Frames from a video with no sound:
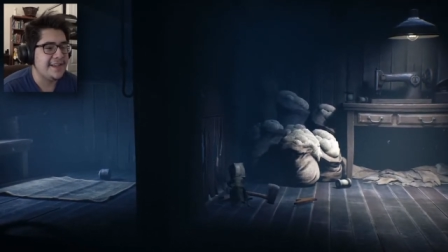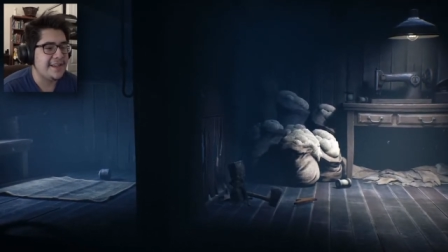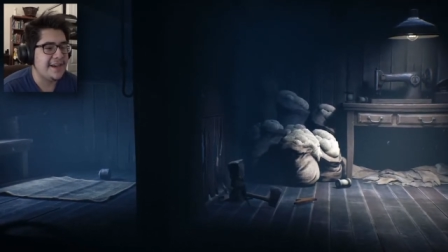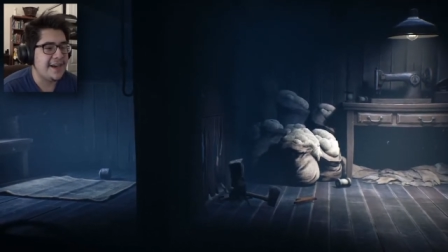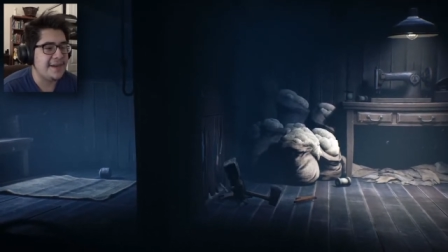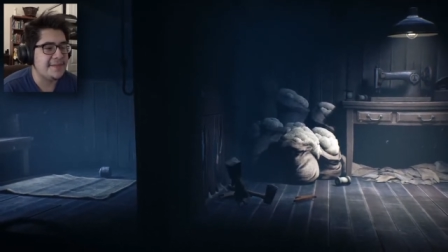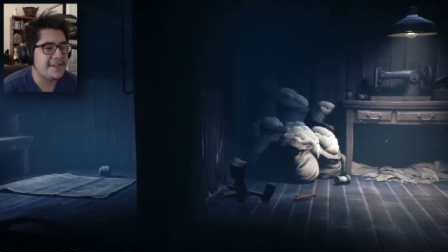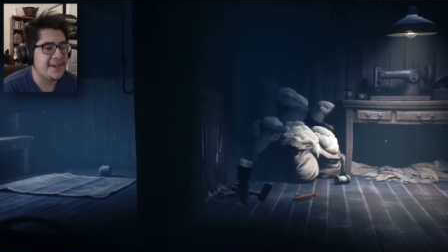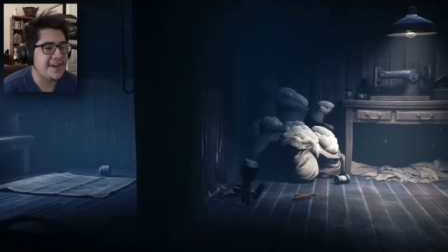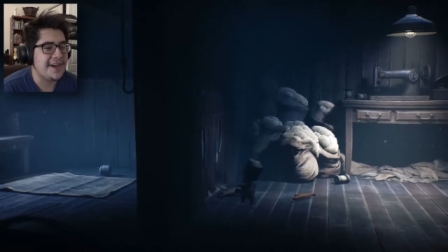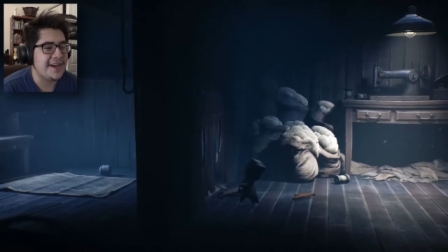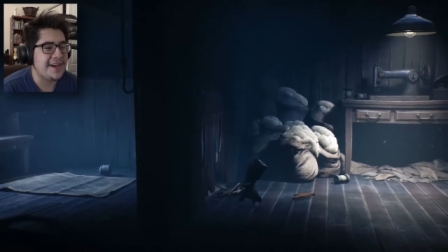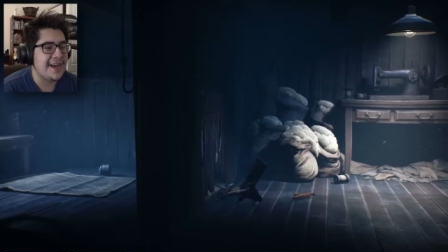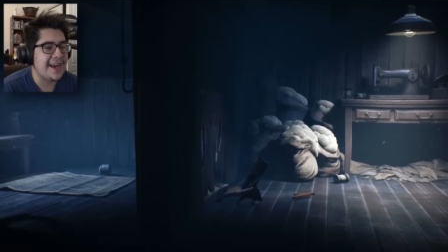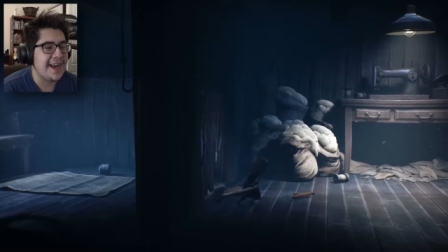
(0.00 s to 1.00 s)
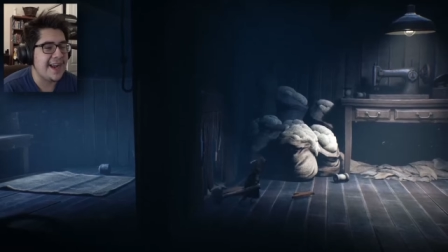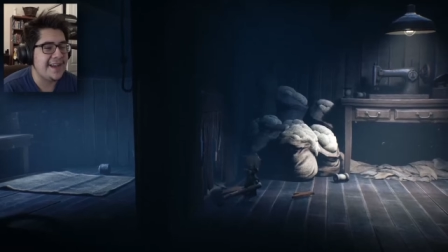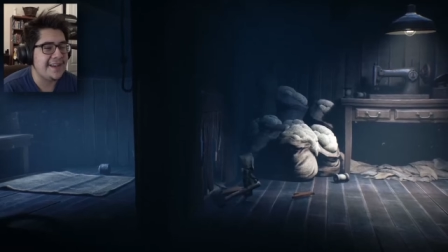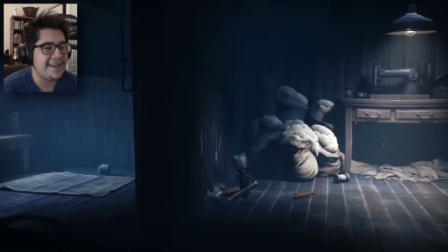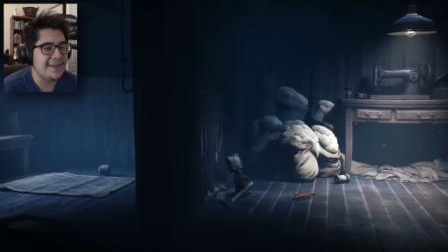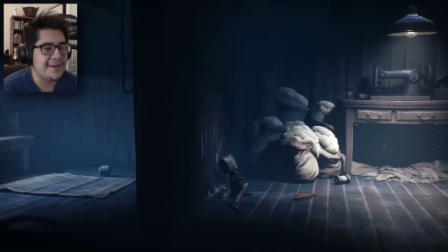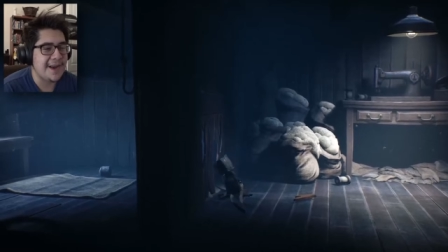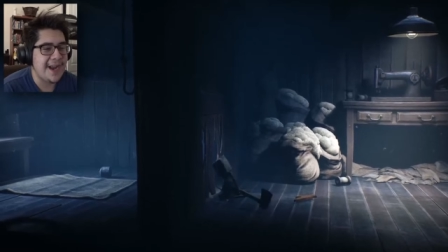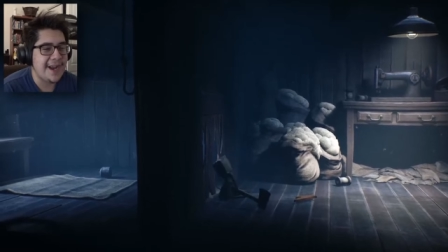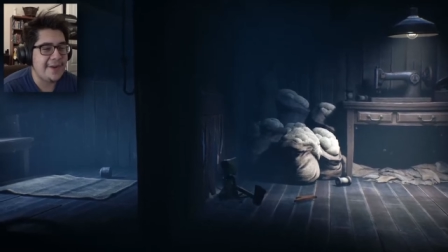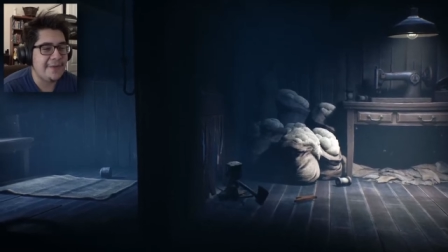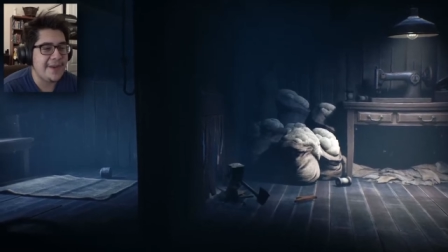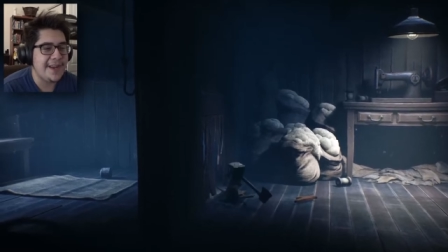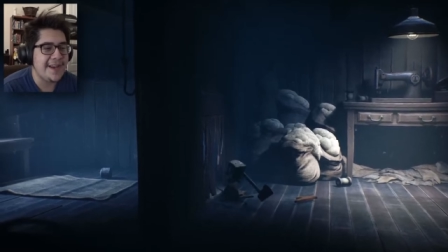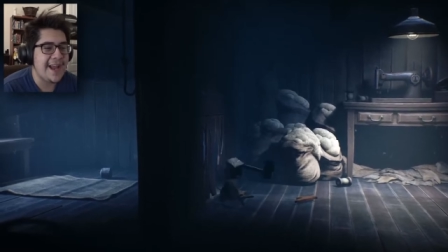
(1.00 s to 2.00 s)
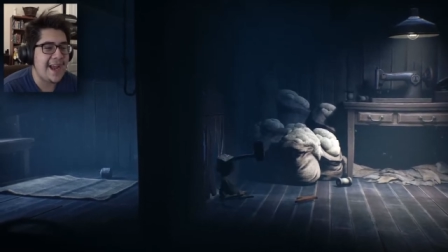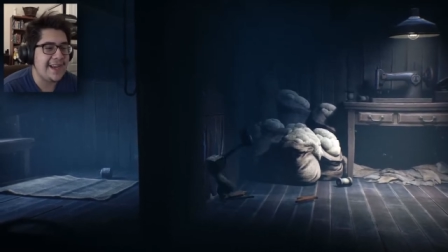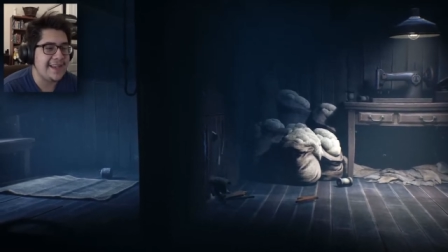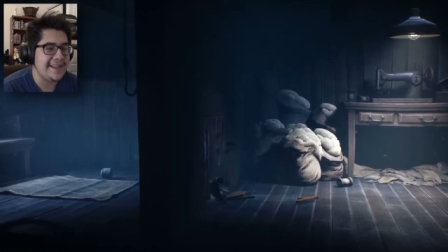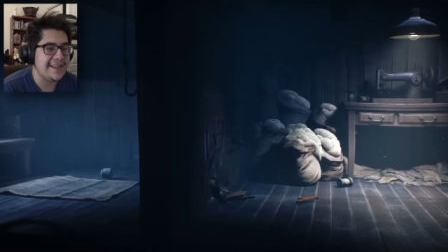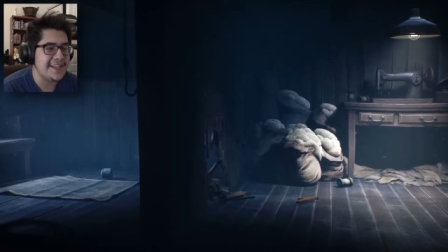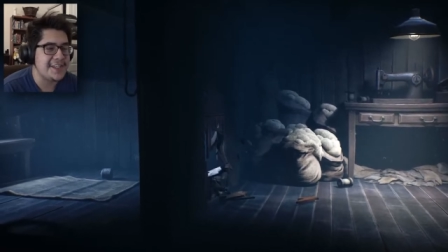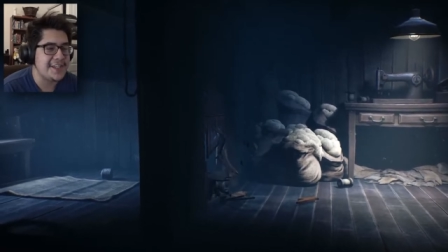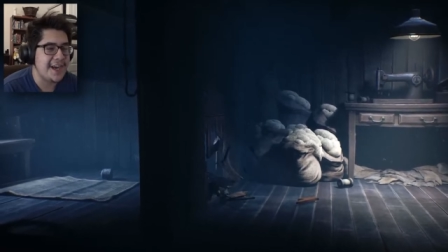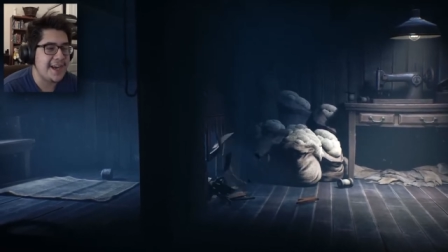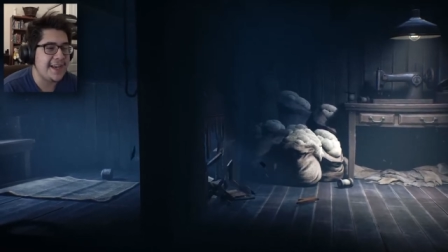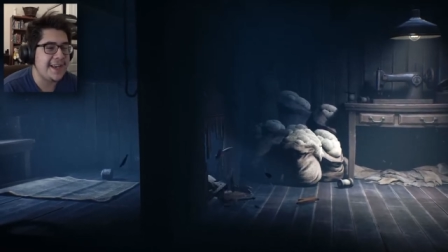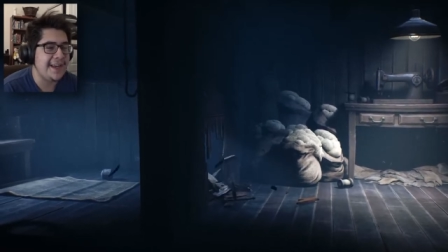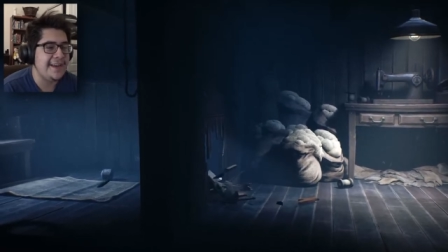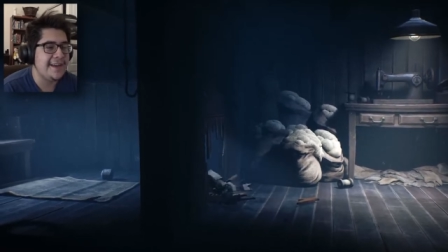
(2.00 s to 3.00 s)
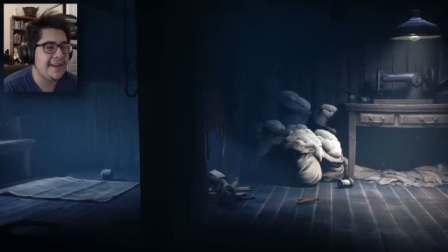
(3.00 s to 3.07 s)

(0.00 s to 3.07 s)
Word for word: I'm sorry, I'm kind of reenacting The Shining.